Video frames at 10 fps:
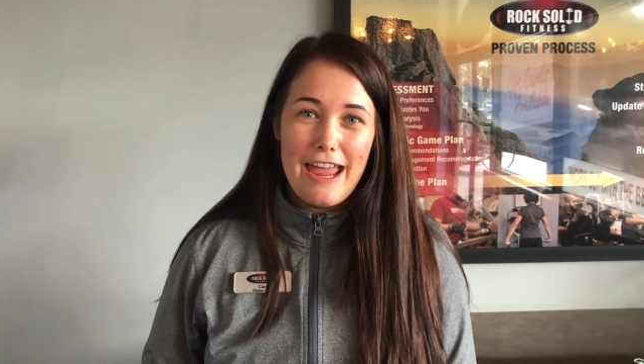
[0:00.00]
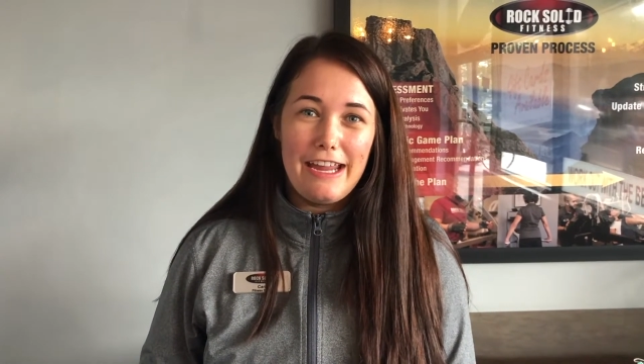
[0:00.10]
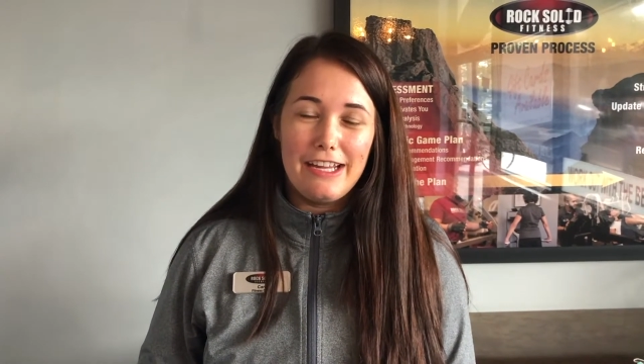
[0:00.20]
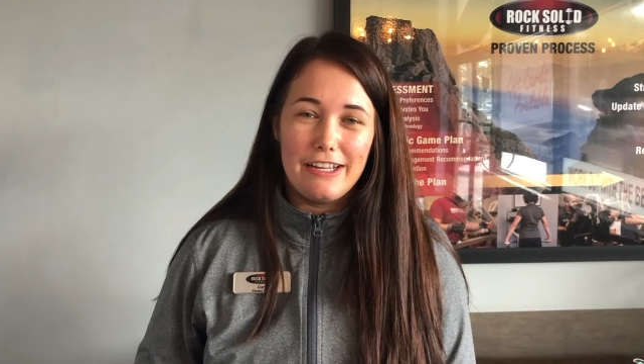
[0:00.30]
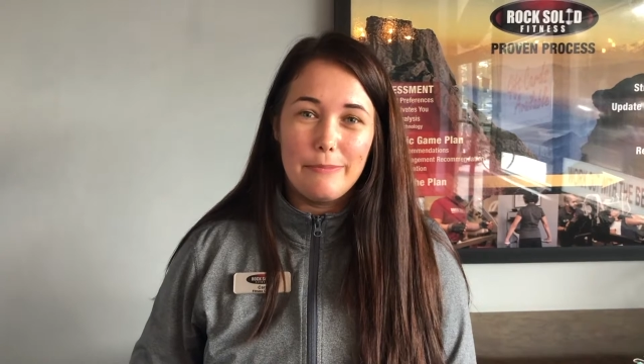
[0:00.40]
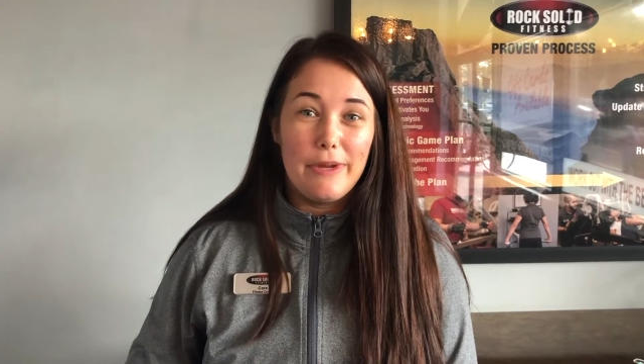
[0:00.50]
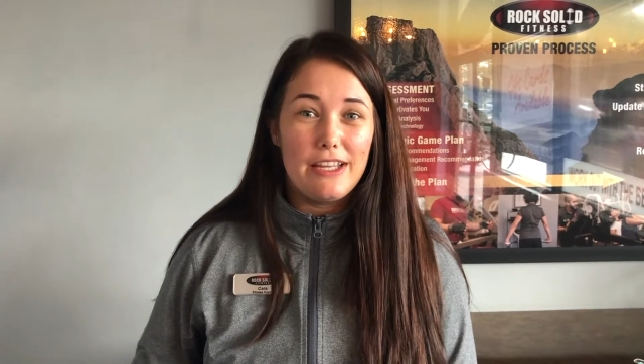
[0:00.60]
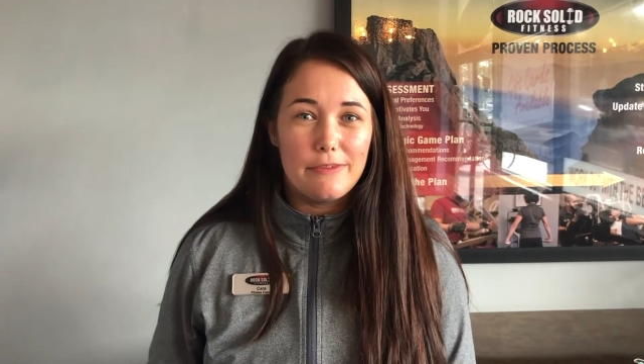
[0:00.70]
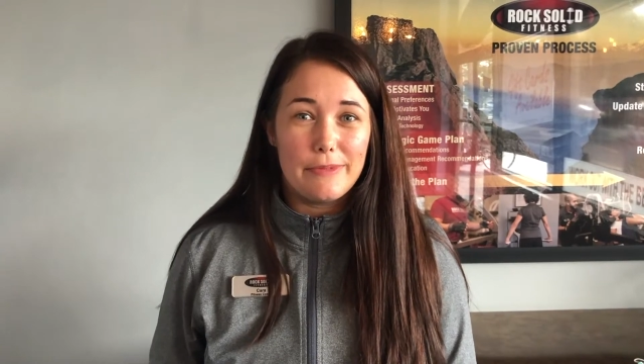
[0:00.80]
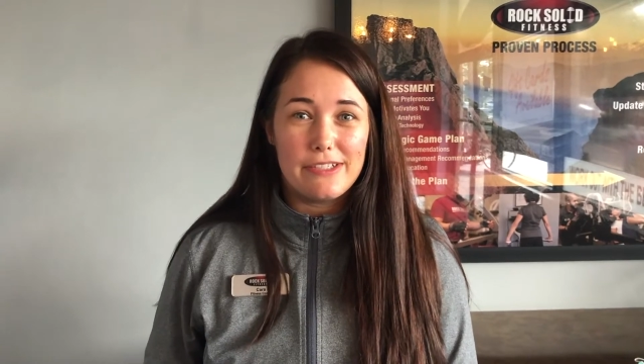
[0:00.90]
and
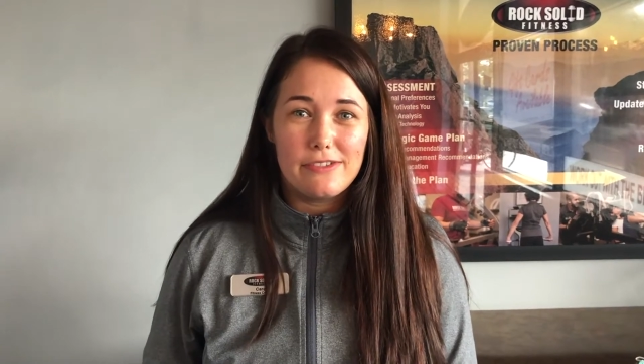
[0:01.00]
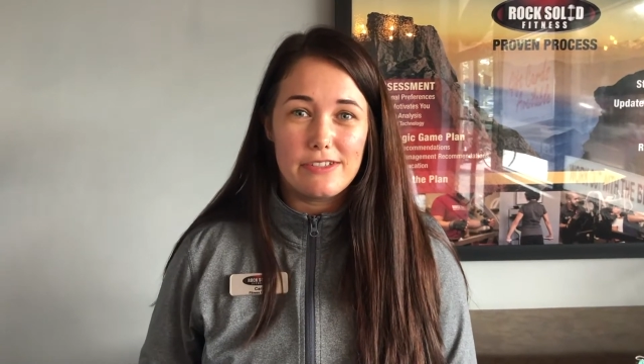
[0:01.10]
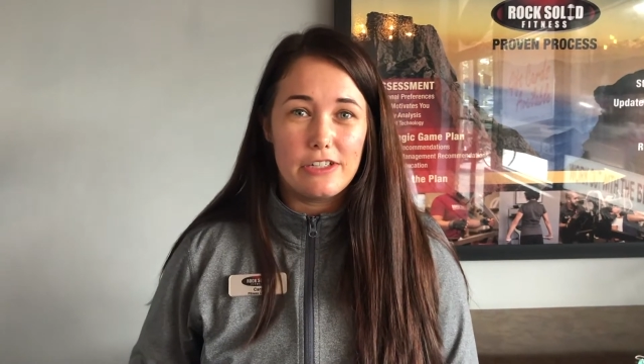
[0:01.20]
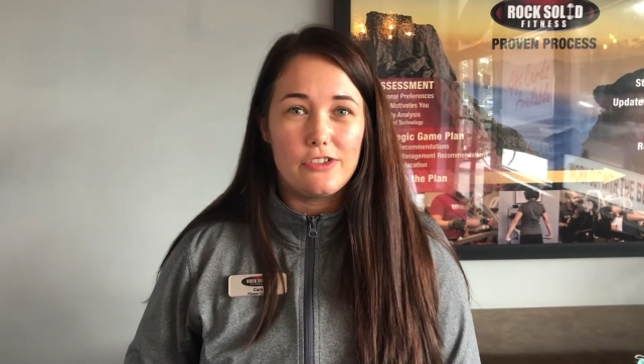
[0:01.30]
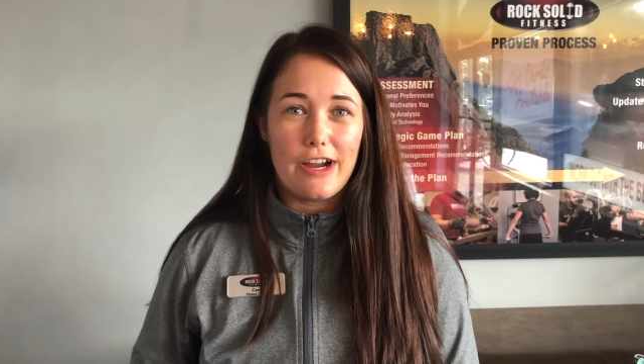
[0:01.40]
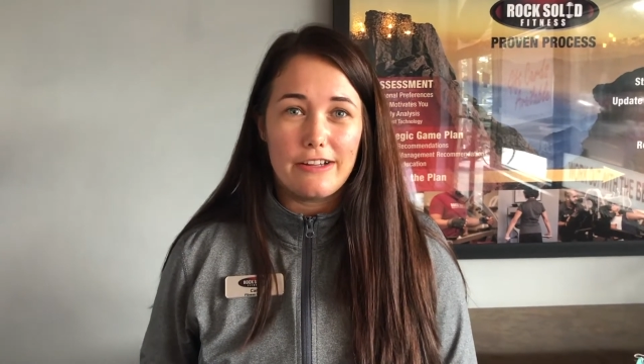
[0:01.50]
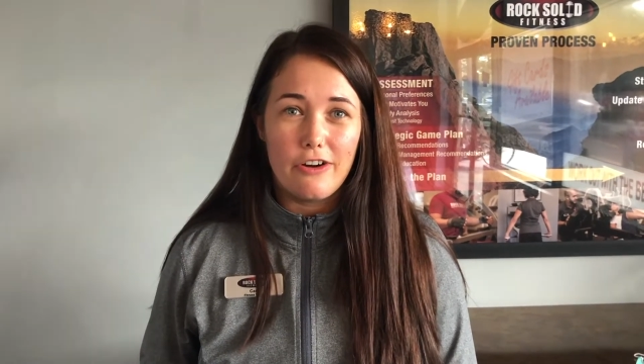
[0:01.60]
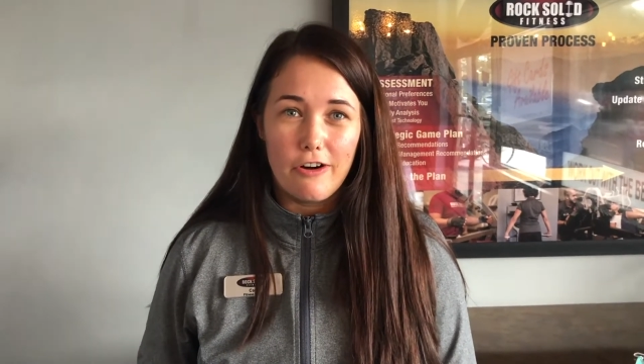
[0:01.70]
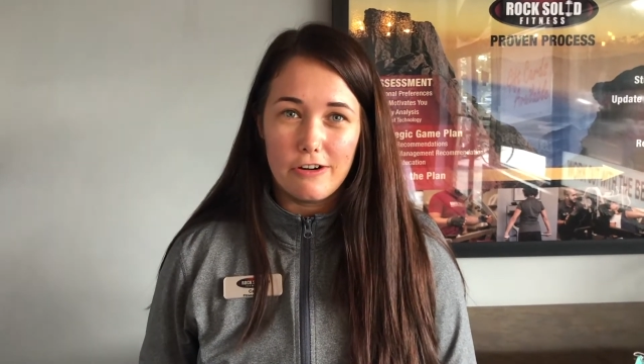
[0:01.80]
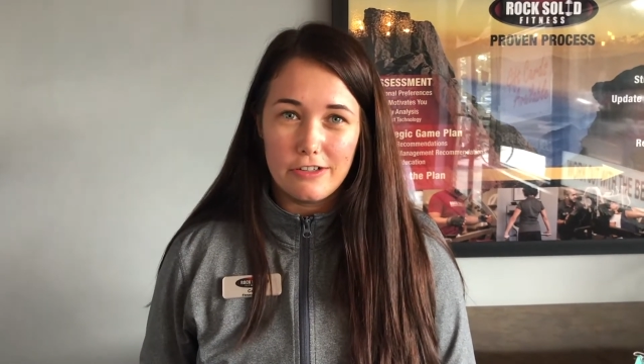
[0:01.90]
make the muscles contract
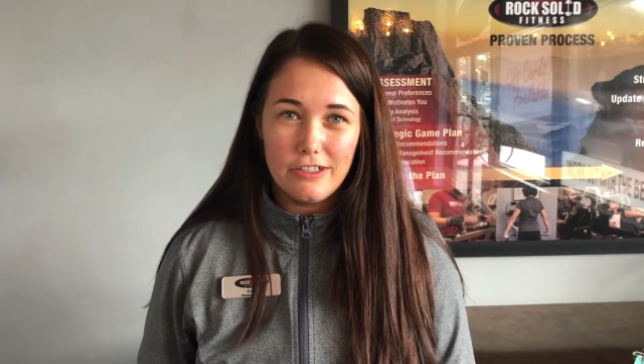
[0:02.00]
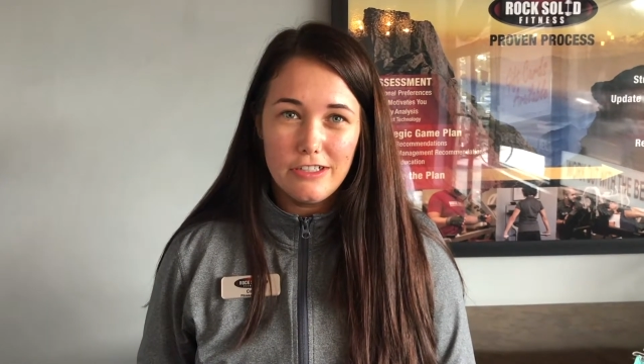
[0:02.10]
harder,